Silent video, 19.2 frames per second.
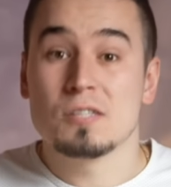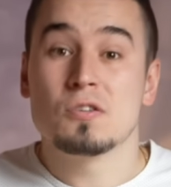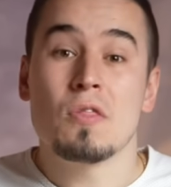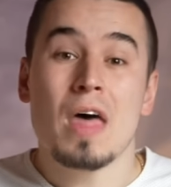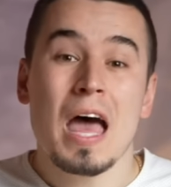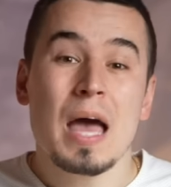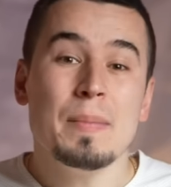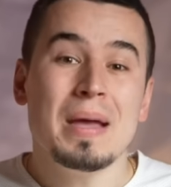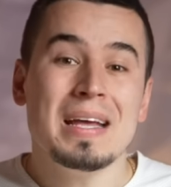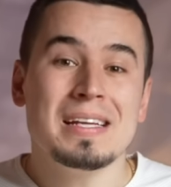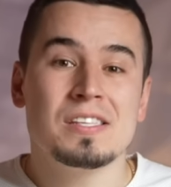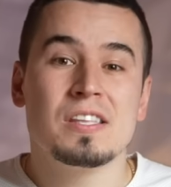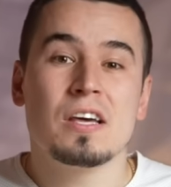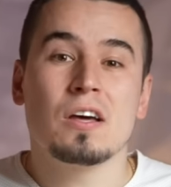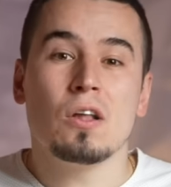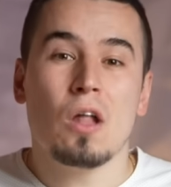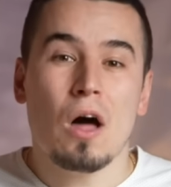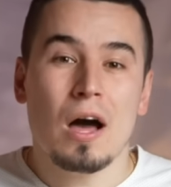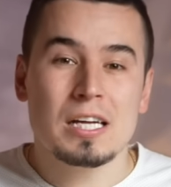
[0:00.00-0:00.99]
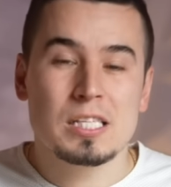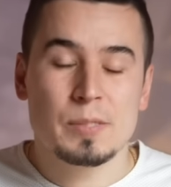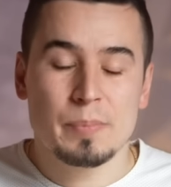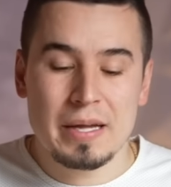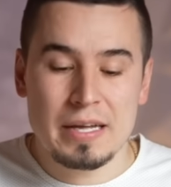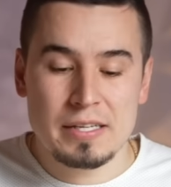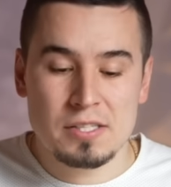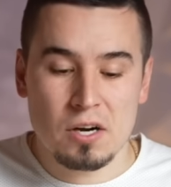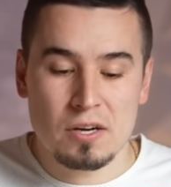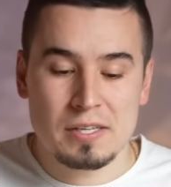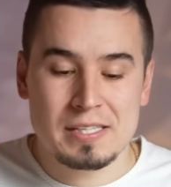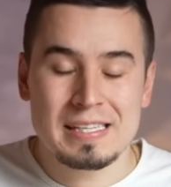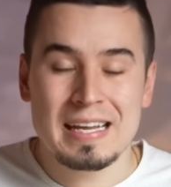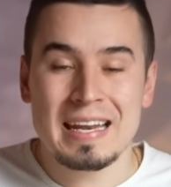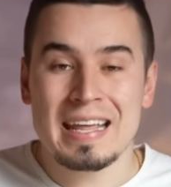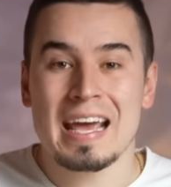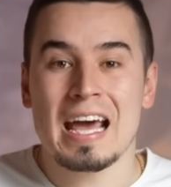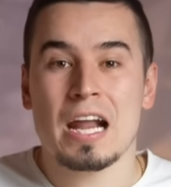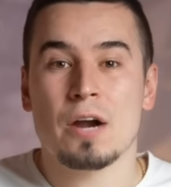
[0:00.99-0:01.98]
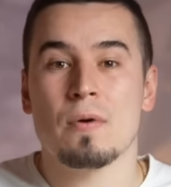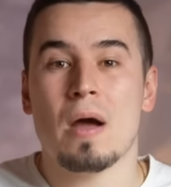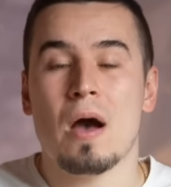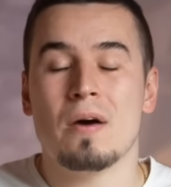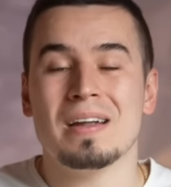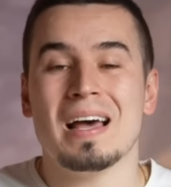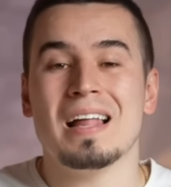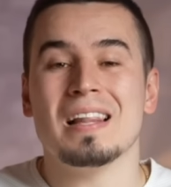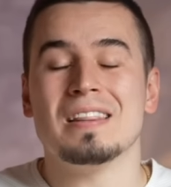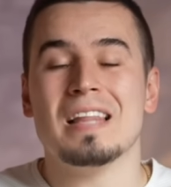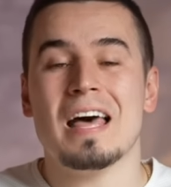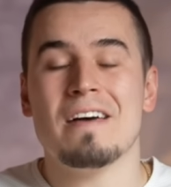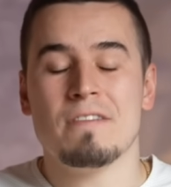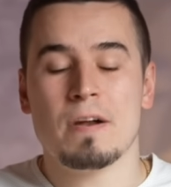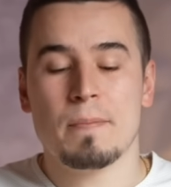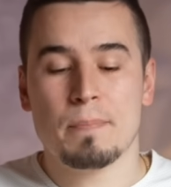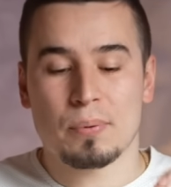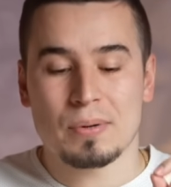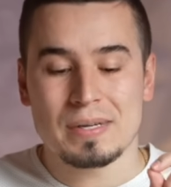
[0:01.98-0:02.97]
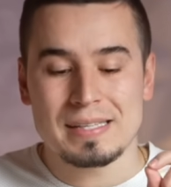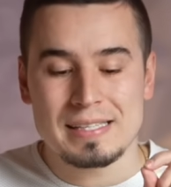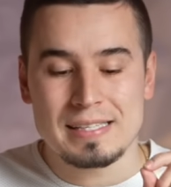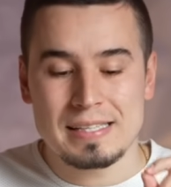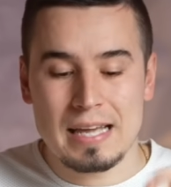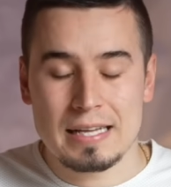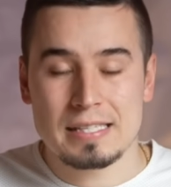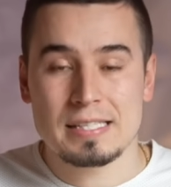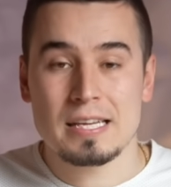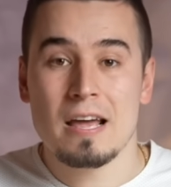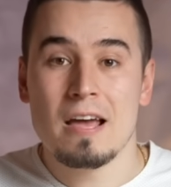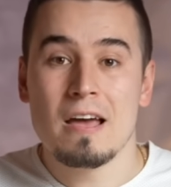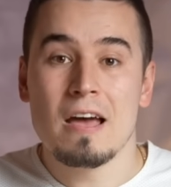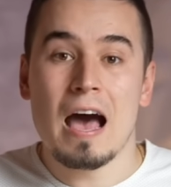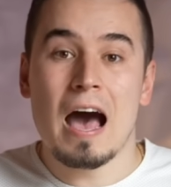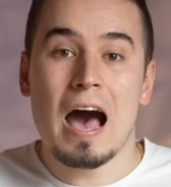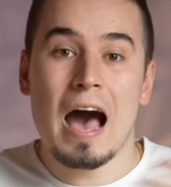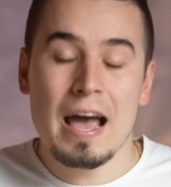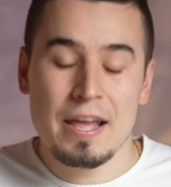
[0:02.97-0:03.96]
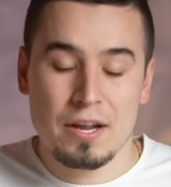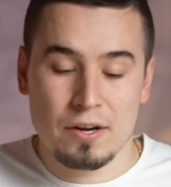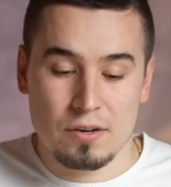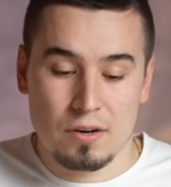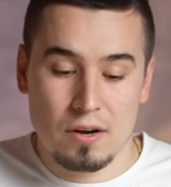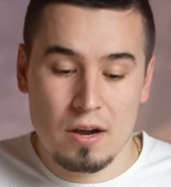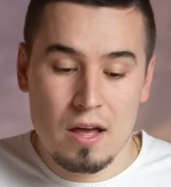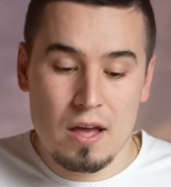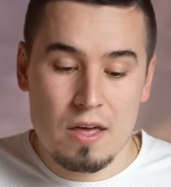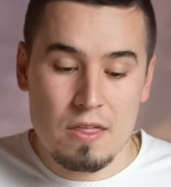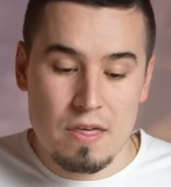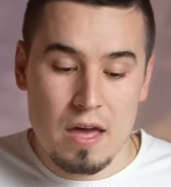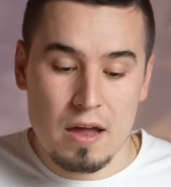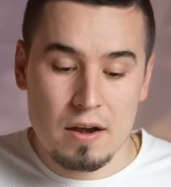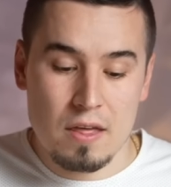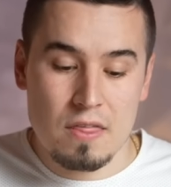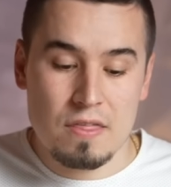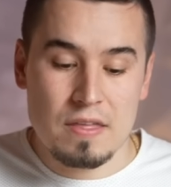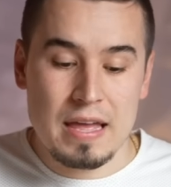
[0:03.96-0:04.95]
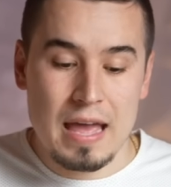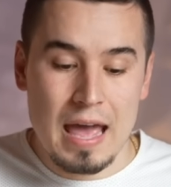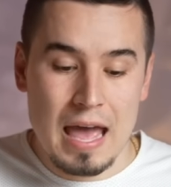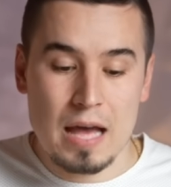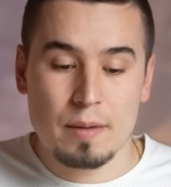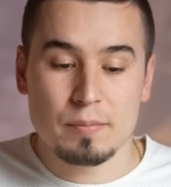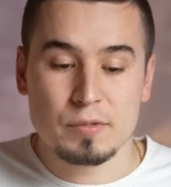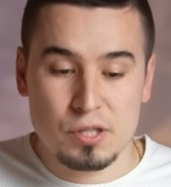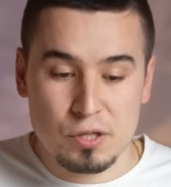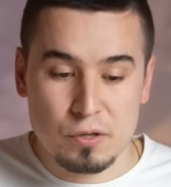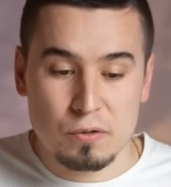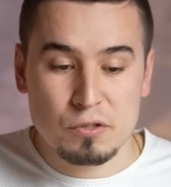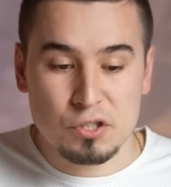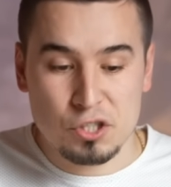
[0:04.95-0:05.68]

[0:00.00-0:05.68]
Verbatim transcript: So that means the clock speeds are sitting at around 11% higher than the M2